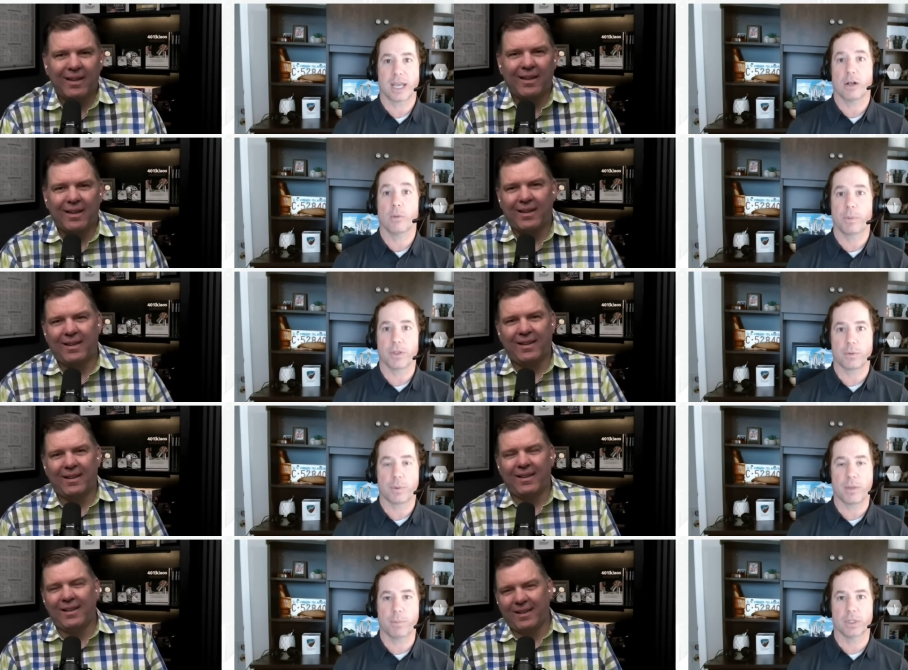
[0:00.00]
Speaker 1: help other
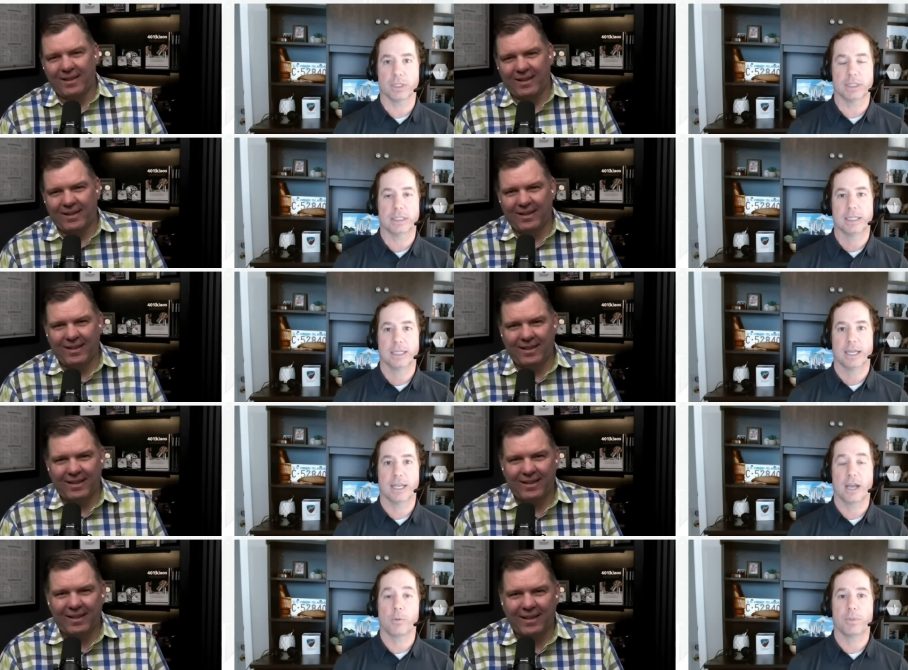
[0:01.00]
people and and
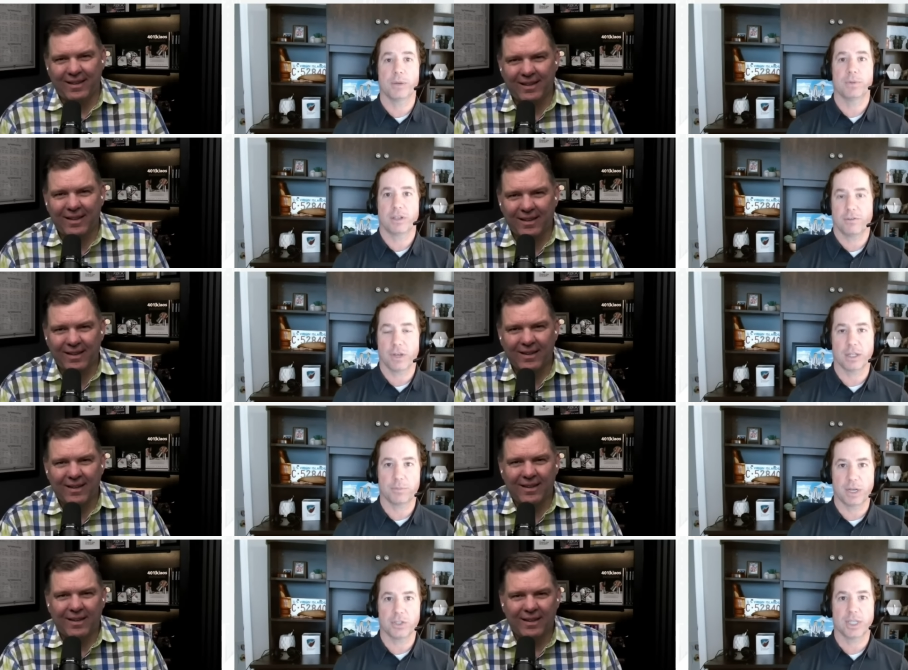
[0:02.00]
help them to develop
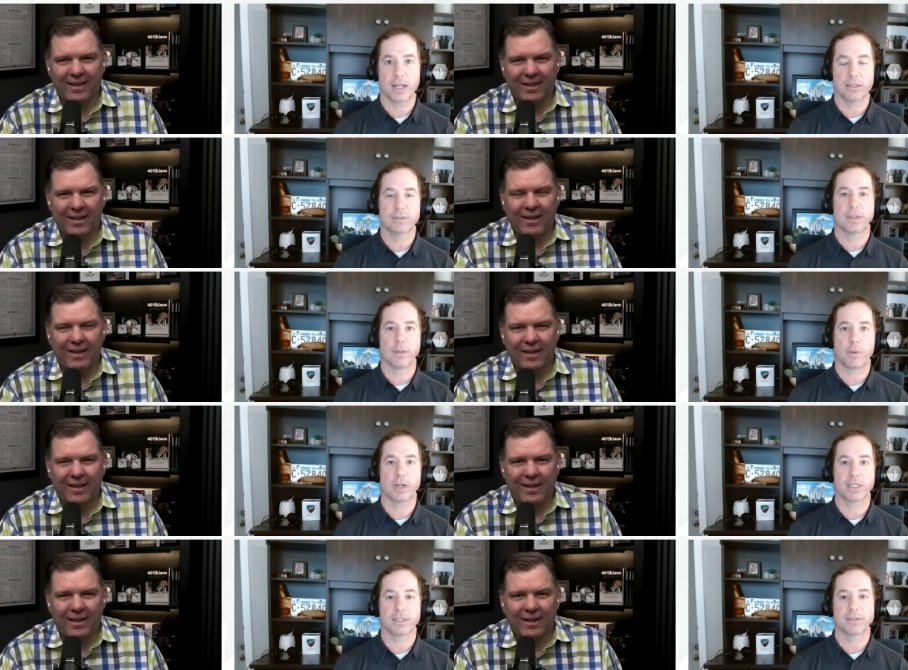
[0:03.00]
their talents in the
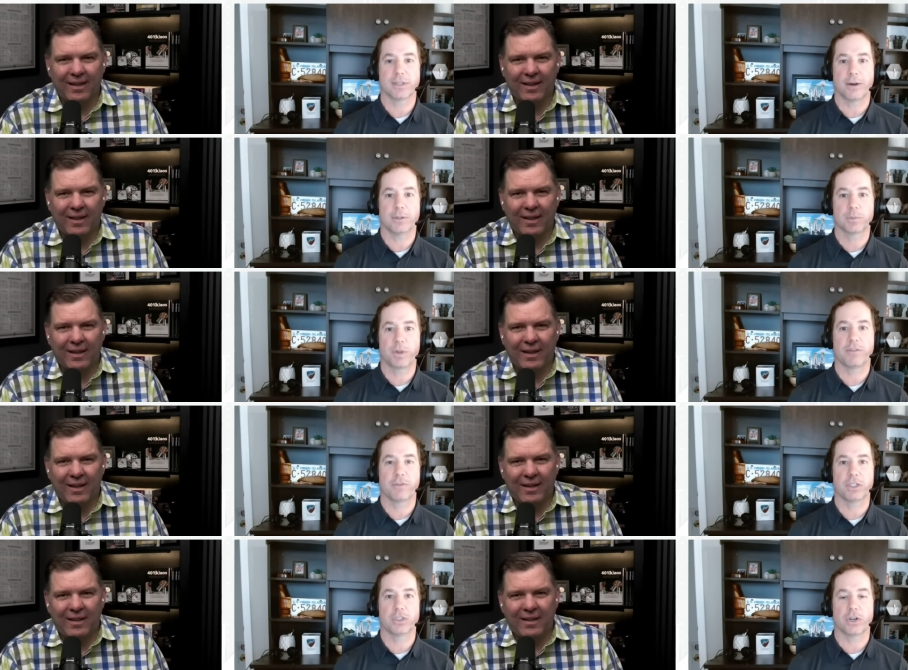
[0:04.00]
market. So it's been a
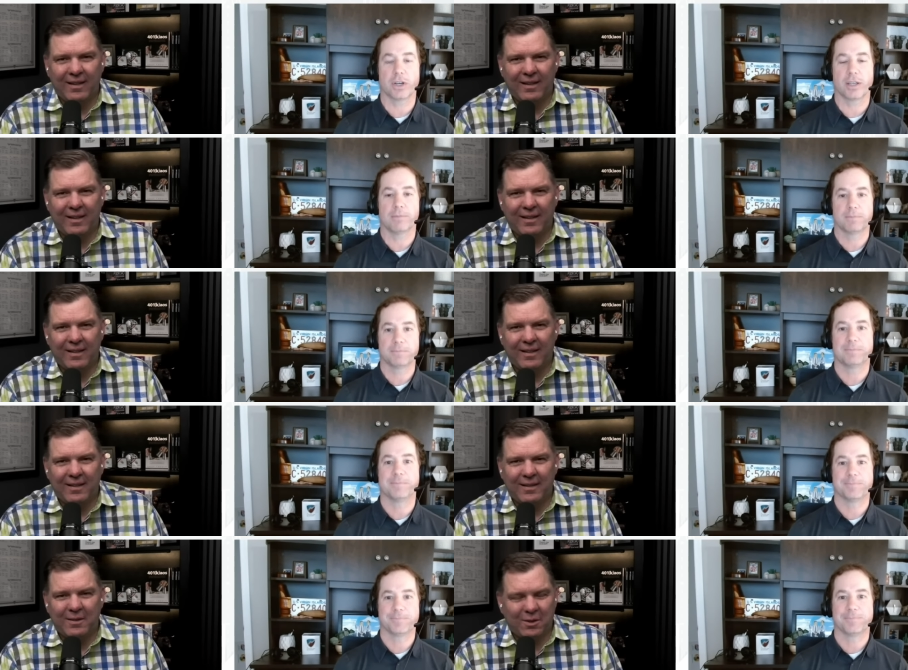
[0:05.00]
fun journey.
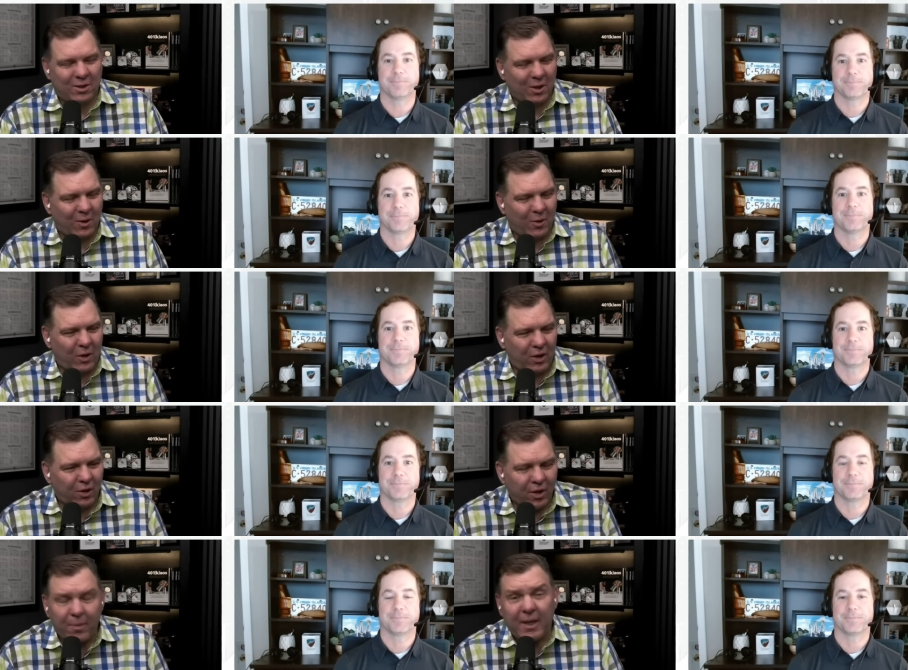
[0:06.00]
Speaker 2: So
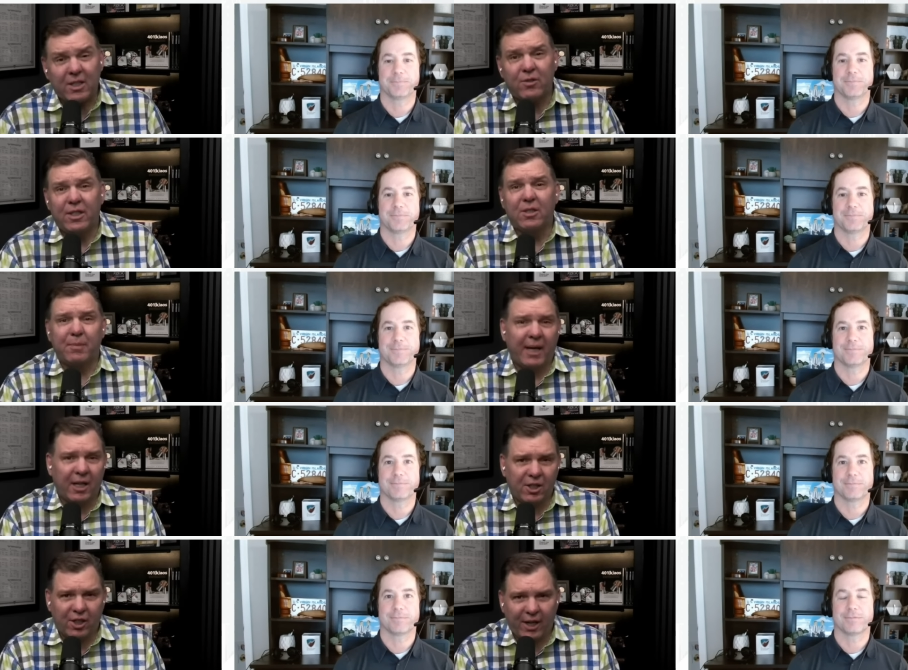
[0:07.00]
you're the best risk
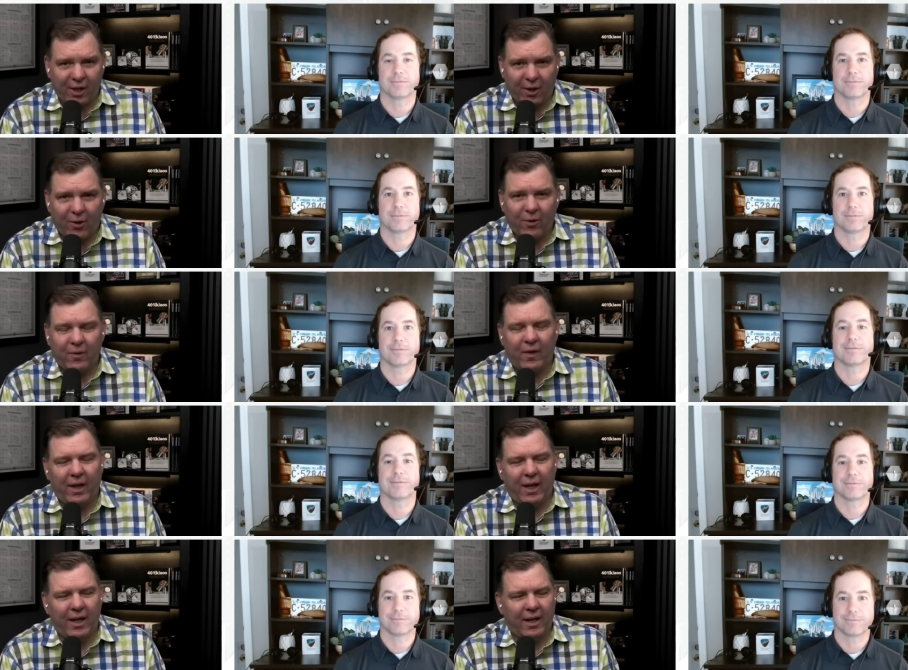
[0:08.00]
manager I know,
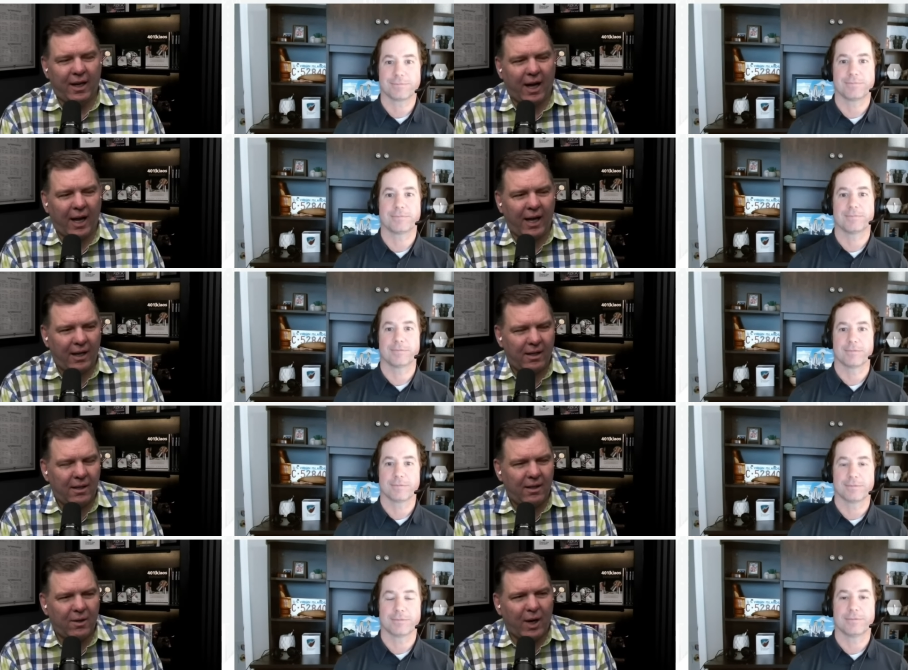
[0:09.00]
and I,
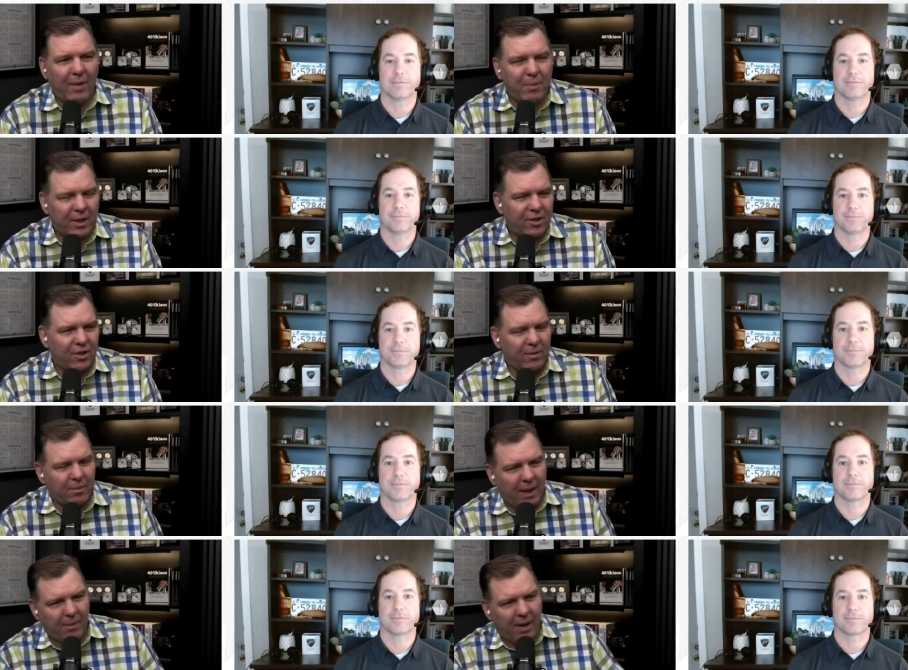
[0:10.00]
you know, I picture in
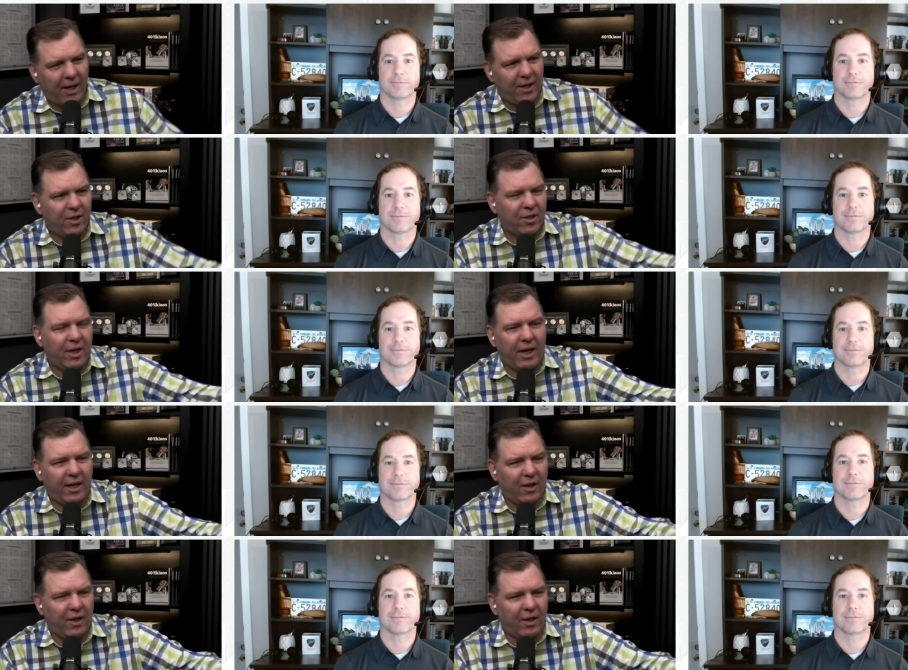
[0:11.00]
my mind a trade. You